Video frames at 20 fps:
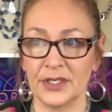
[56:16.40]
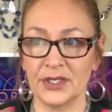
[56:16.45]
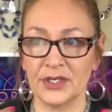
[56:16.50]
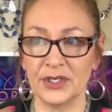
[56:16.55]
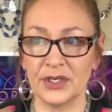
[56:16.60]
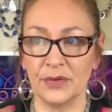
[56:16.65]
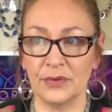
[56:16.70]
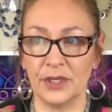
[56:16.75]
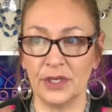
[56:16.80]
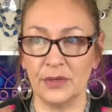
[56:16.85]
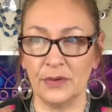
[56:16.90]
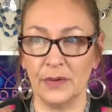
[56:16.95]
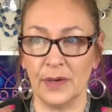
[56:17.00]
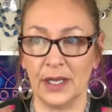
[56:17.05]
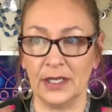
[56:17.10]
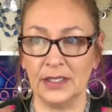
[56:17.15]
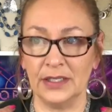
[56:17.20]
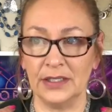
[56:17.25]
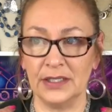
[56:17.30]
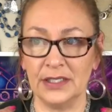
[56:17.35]
so cute.
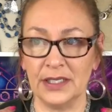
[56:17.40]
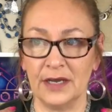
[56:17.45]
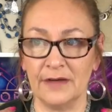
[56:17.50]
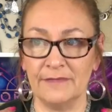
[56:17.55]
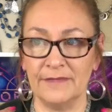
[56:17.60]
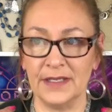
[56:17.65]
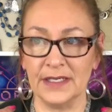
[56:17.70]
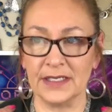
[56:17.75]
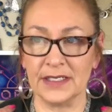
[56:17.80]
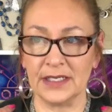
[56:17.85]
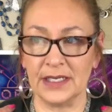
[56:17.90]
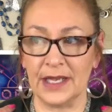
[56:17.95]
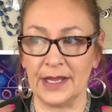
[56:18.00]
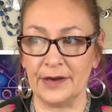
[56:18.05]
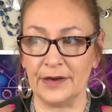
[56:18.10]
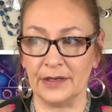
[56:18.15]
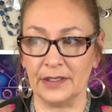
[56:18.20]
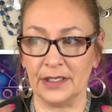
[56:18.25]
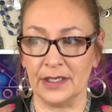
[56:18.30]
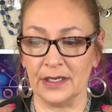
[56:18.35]
I love this
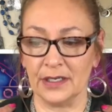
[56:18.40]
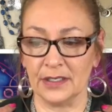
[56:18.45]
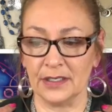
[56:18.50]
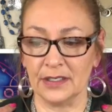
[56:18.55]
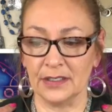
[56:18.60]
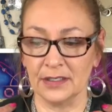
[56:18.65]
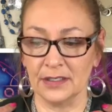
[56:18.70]
layered look.